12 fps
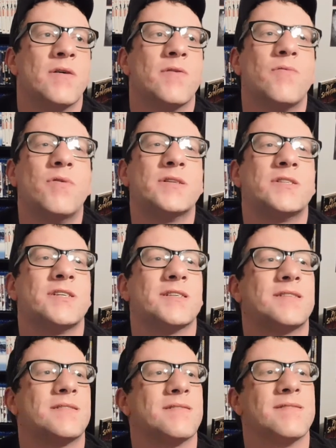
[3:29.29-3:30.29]
was
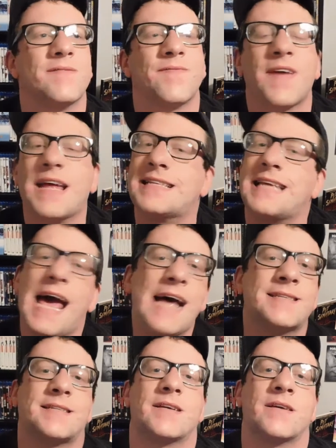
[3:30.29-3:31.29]
just
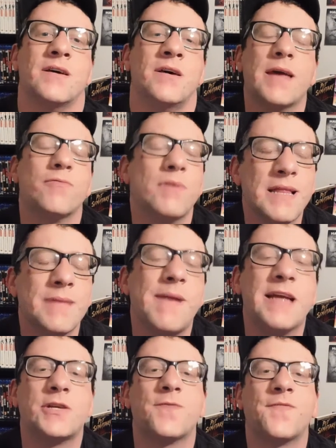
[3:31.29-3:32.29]
fantastic. It really
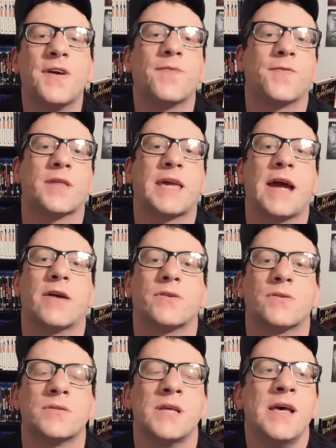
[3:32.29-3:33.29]
made you feel for the
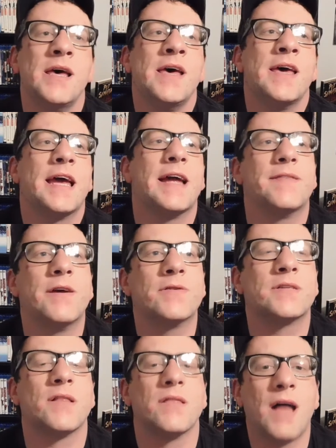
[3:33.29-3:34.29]
characters. And
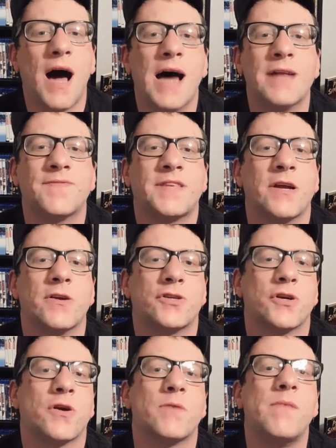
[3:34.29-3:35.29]
there's a lot of
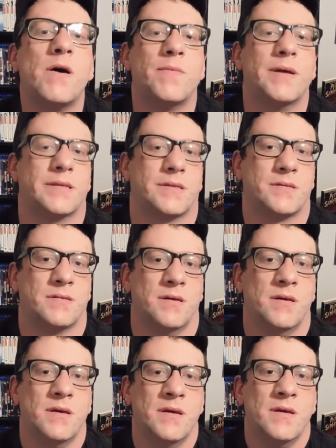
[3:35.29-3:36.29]
tearjerker moments.
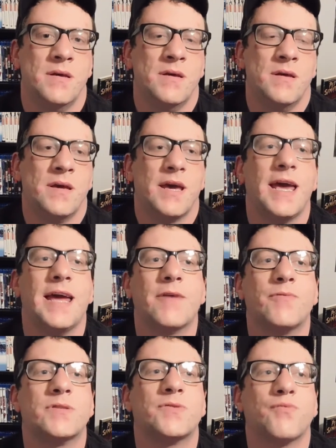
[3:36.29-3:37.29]
It
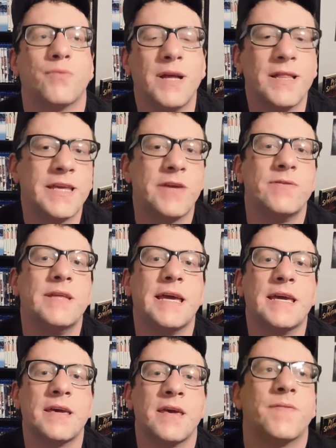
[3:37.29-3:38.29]
was really
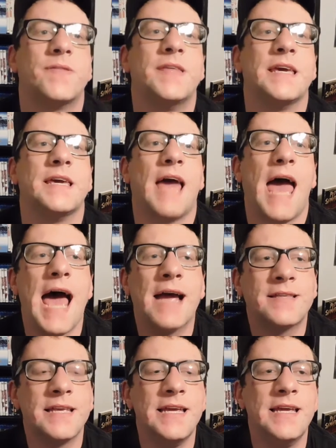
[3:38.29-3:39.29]
unique. The
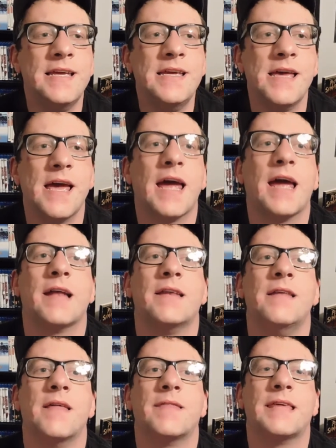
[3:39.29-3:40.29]
acting
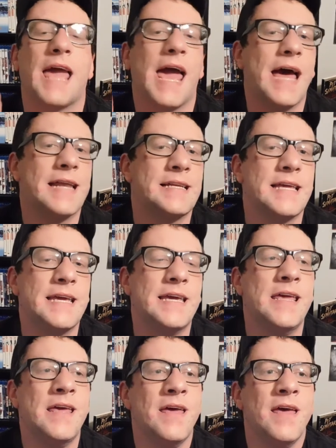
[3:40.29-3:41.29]
and the
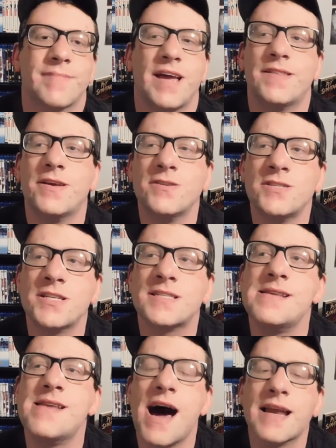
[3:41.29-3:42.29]
editing, there's just
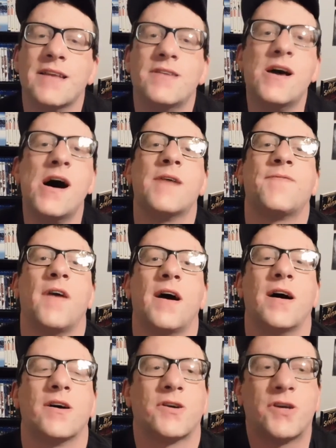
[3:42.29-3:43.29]
not enough
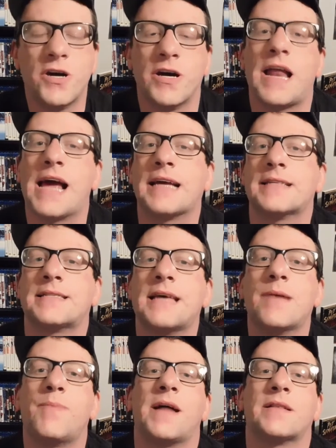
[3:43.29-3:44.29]
good I can
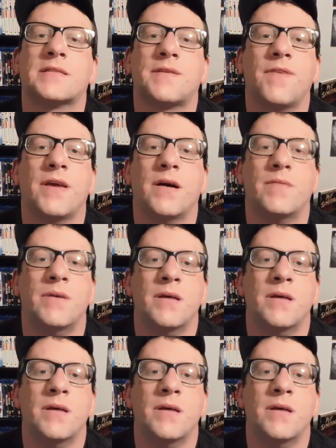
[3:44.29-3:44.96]
say about this film.